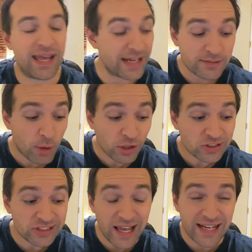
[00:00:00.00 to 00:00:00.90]
And as Mark
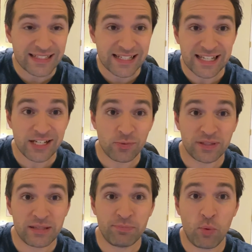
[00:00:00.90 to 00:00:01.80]
Stein has
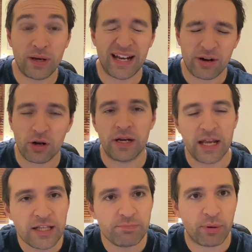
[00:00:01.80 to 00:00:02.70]
continuously pointed out on
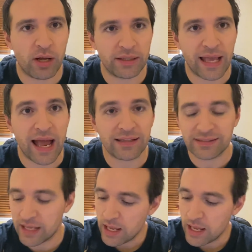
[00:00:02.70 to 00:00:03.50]
his podcast,